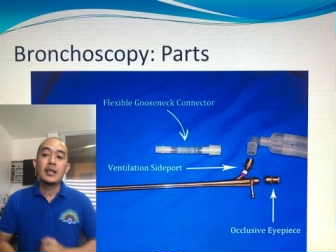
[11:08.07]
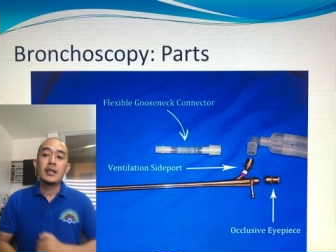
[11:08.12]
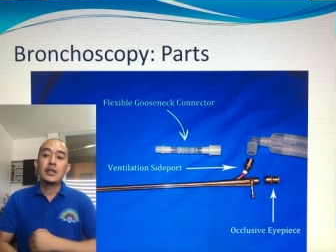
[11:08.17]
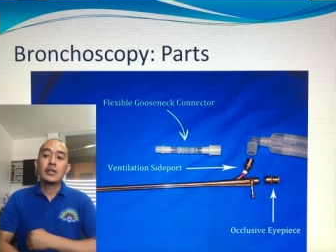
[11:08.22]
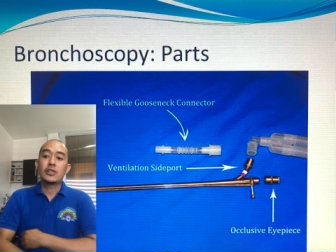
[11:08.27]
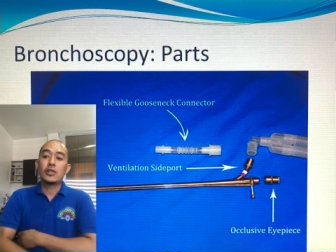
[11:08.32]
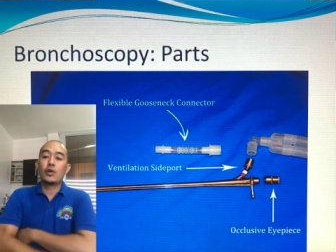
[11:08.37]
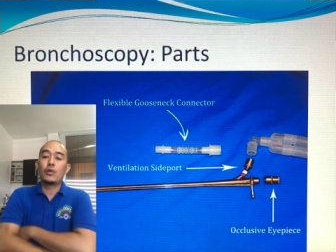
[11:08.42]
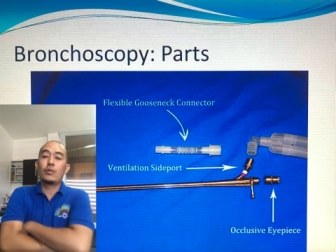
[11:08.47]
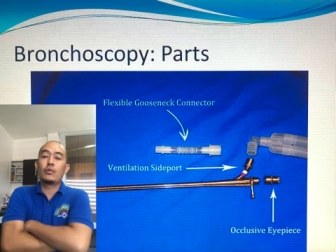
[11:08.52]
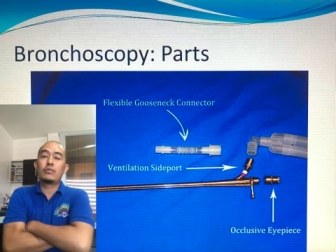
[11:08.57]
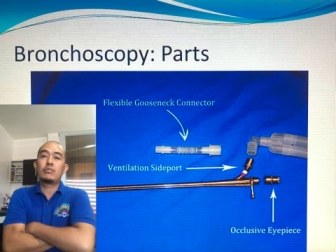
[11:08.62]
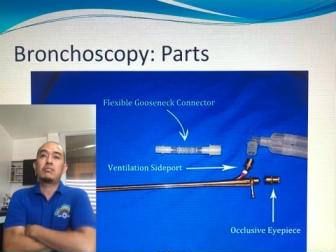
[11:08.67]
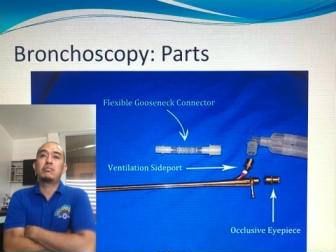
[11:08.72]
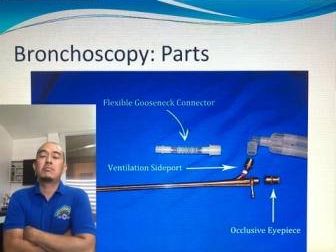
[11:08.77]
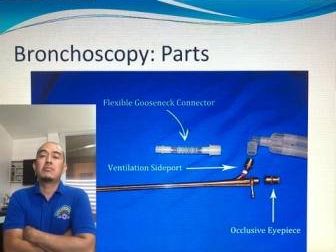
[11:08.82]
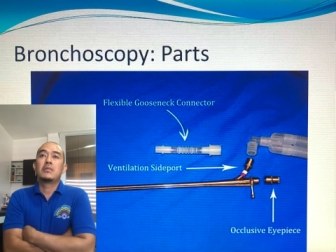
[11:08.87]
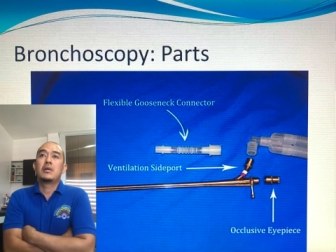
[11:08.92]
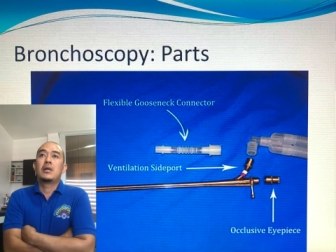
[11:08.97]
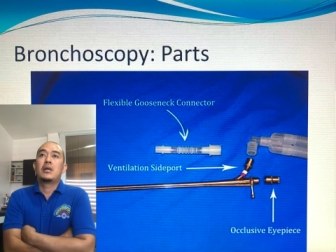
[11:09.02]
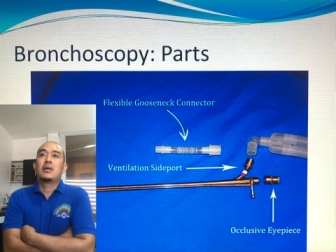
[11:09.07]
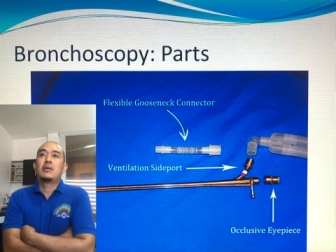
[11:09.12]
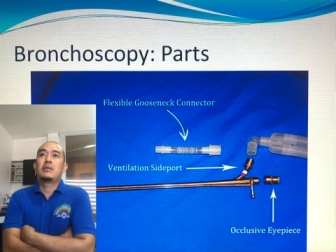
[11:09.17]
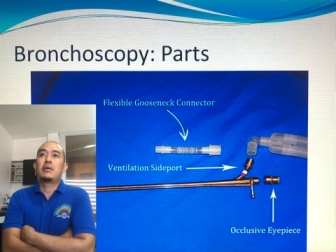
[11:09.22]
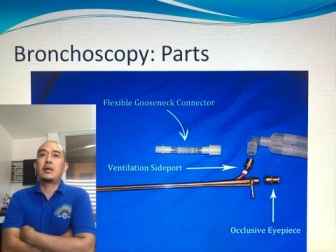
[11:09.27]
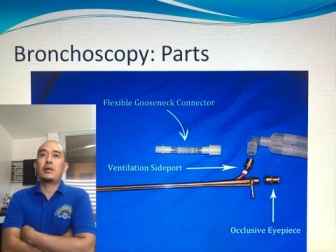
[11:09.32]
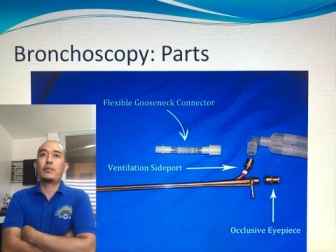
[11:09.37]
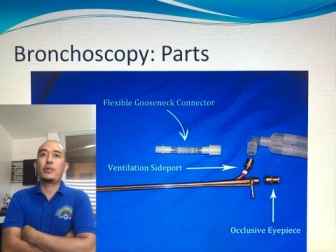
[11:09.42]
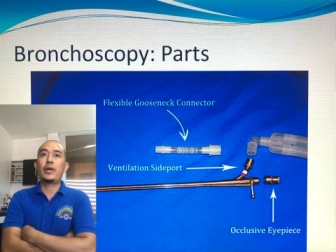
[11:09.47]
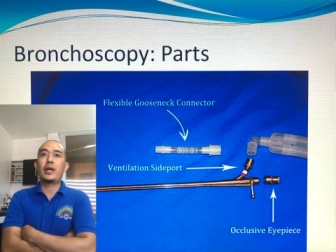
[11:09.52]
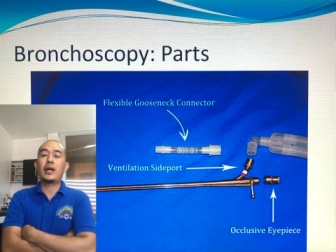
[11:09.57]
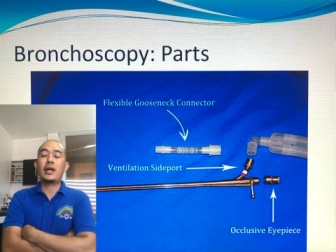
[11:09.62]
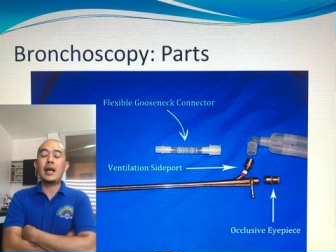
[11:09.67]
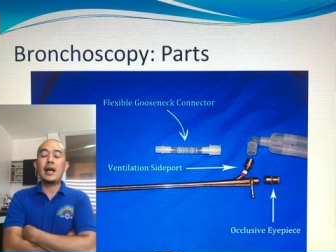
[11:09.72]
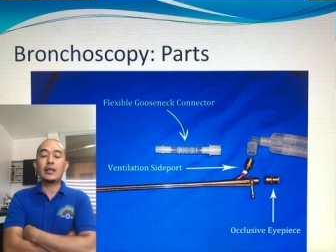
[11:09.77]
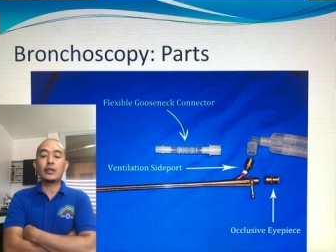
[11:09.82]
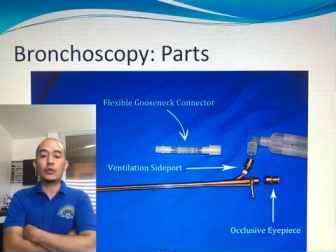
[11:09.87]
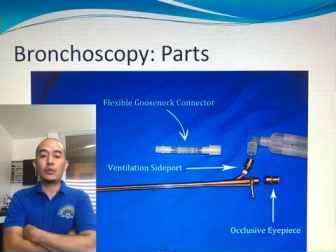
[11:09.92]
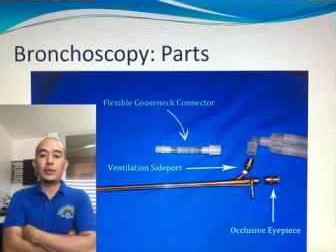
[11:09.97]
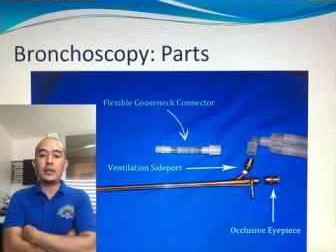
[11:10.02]
So we are
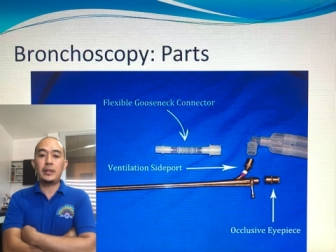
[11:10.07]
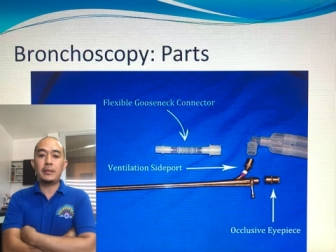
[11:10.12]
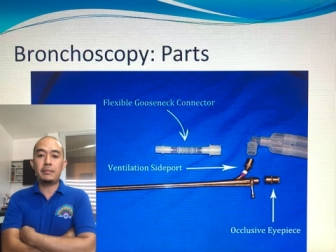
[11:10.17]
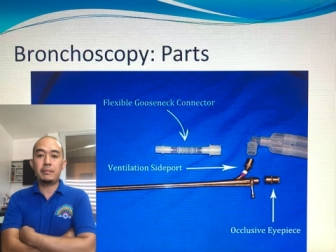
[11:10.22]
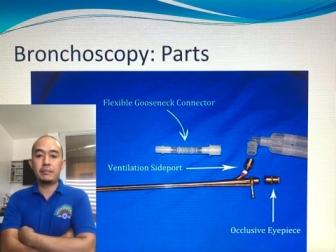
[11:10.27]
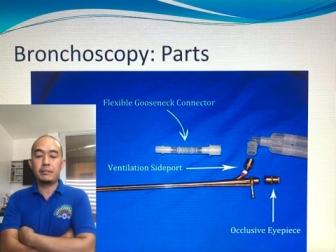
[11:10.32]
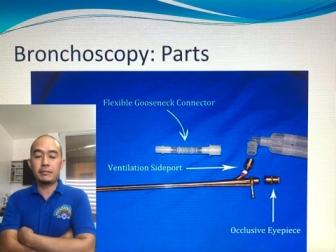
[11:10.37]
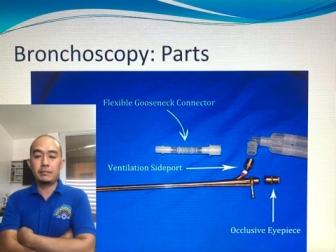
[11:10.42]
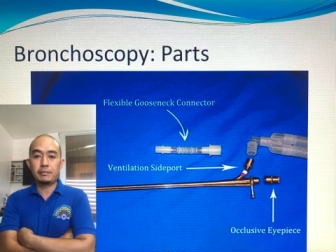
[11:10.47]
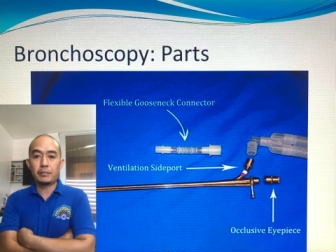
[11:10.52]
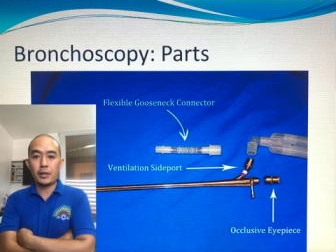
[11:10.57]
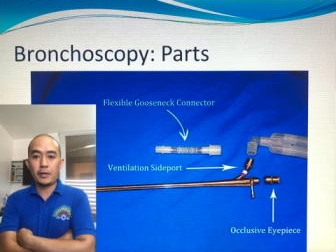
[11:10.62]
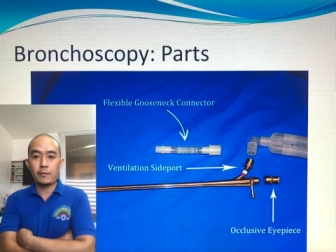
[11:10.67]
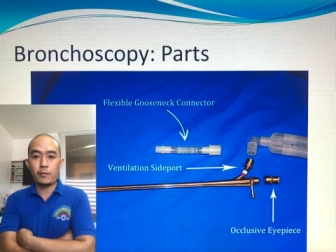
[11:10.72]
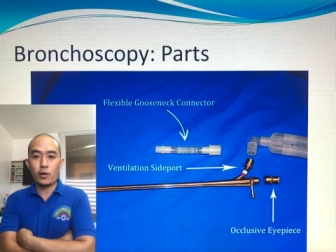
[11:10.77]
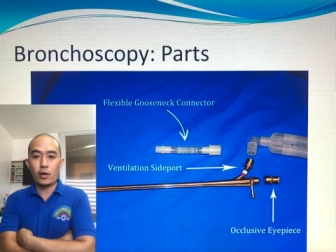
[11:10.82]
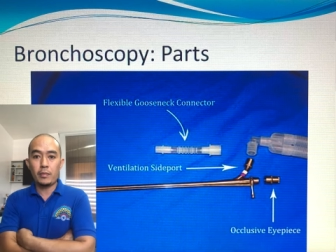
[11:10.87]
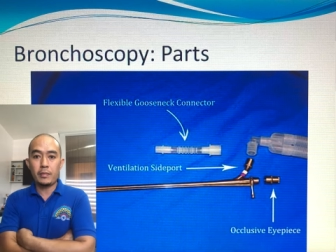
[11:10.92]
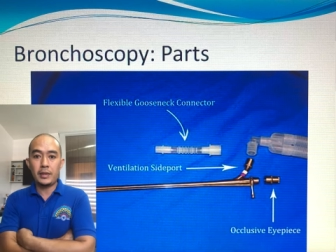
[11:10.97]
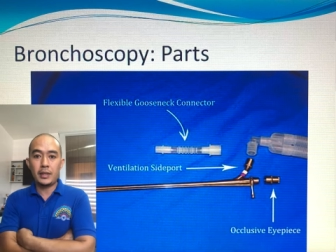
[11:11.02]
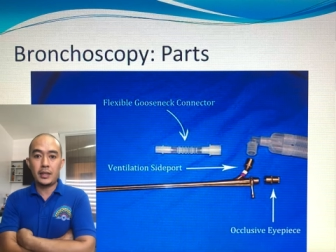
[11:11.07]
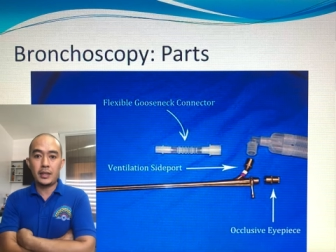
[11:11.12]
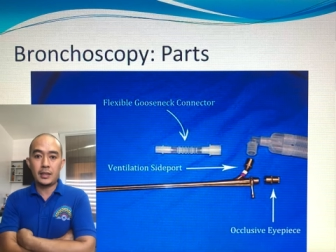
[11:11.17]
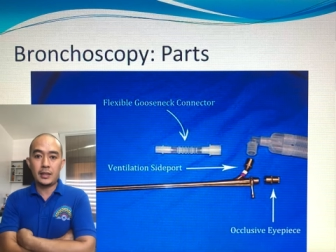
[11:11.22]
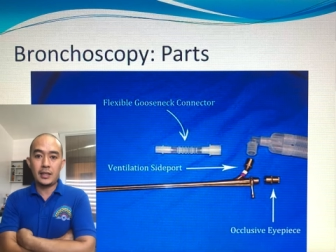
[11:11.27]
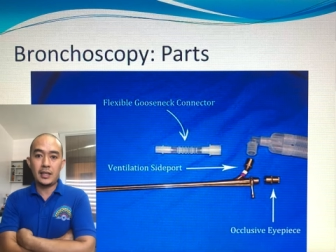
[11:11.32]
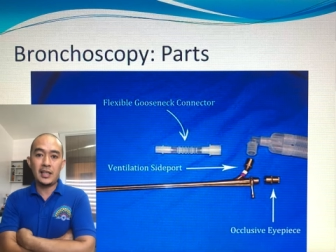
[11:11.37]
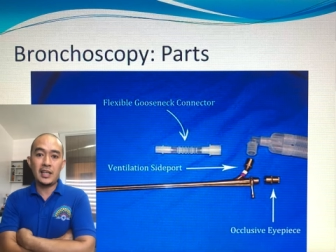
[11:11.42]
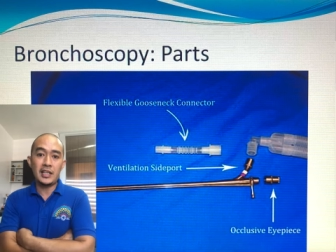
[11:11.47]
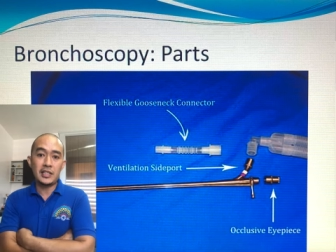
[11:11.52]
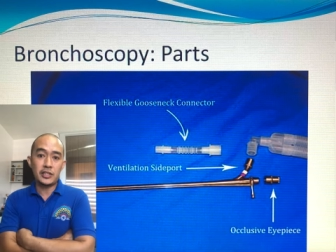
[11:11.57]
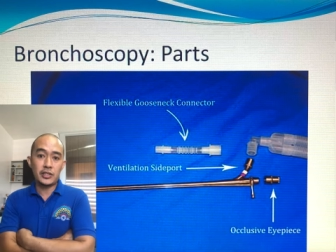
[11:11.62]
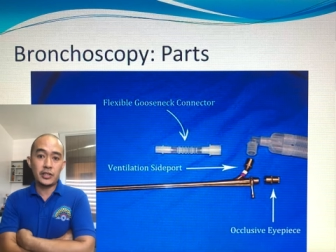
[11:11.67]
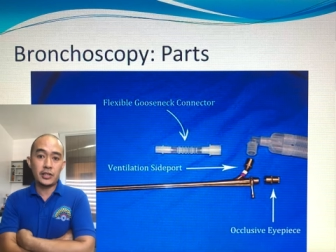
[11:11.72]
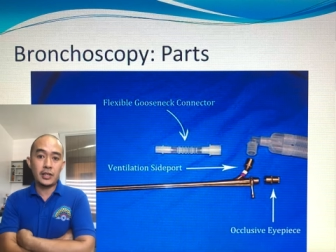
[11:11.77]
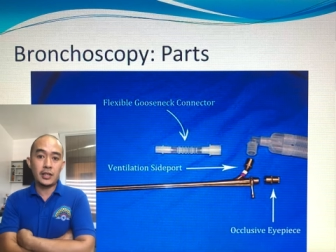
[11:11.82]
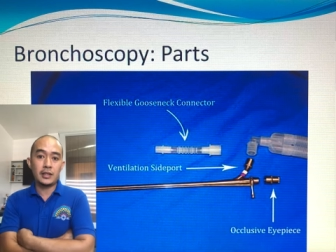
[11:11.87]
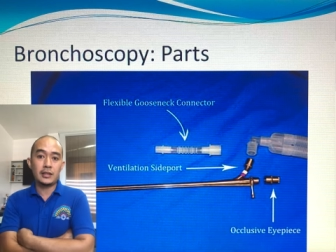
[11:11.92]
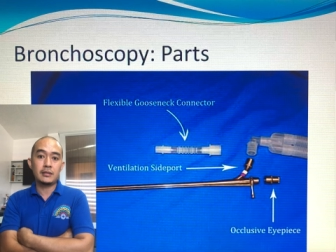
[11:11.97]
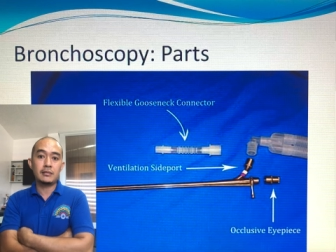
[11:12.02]
actually performing an
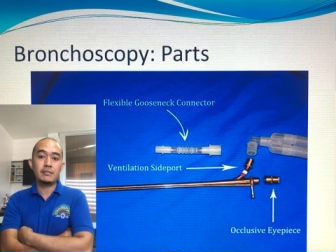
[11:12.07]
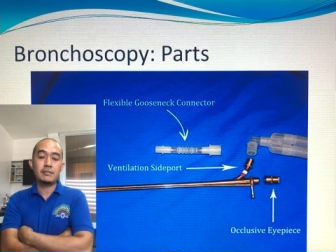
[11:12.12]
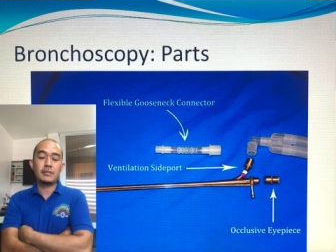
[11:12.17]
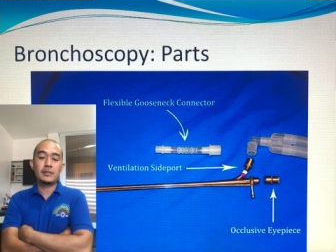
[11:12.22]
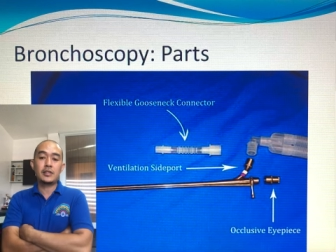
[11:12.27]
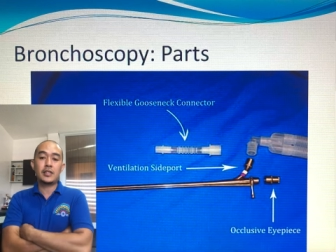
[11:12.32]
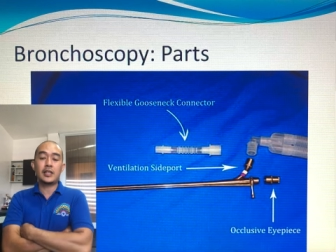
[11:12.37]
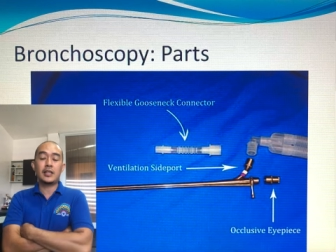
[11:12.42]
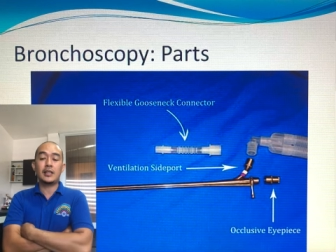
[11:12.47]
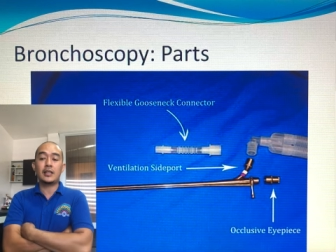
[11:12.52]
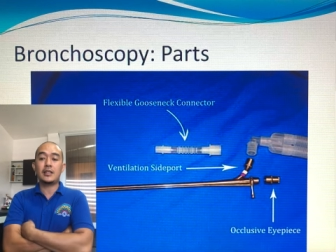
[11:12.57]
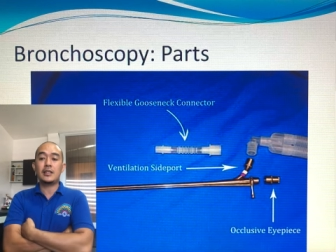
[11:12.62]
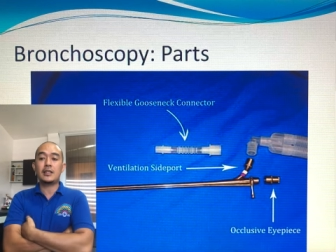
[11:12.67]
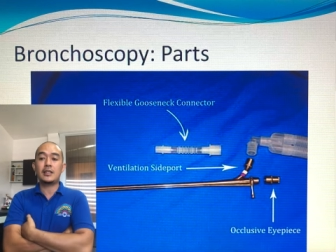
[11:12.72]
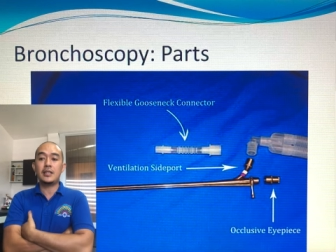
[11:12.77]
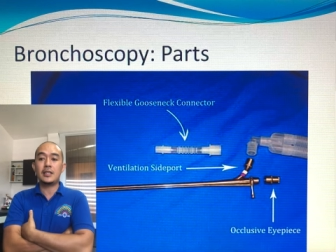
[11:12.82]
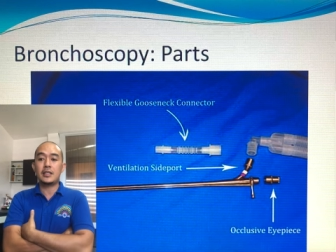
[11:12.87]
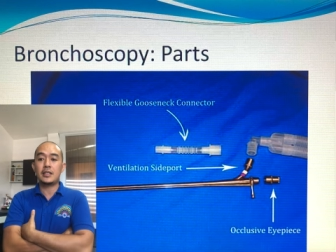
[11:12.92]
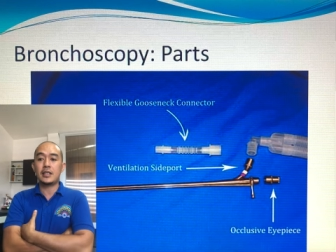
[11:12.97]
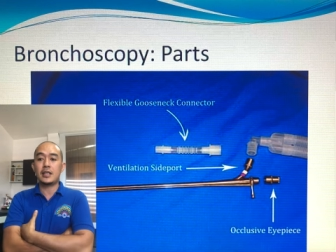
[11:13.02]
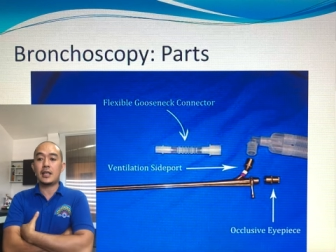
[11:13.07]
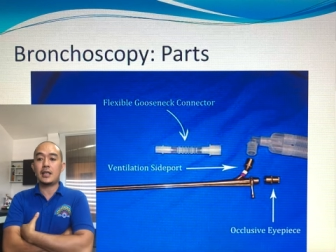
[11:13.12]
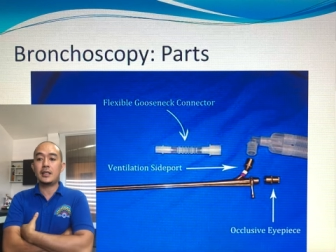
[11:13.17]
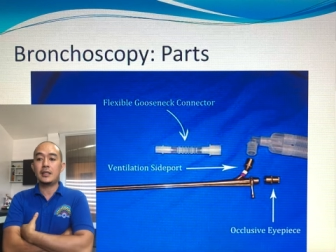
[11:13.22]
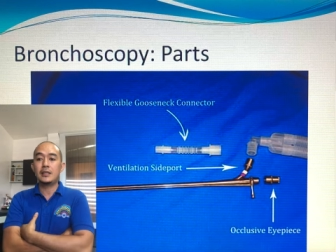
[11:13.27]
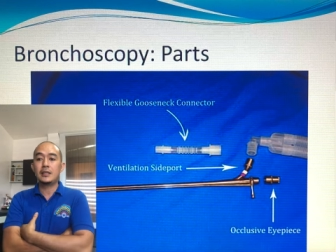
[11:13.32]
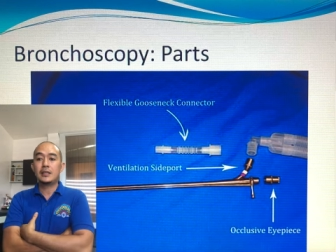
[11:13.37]
inhalational general anesthesia,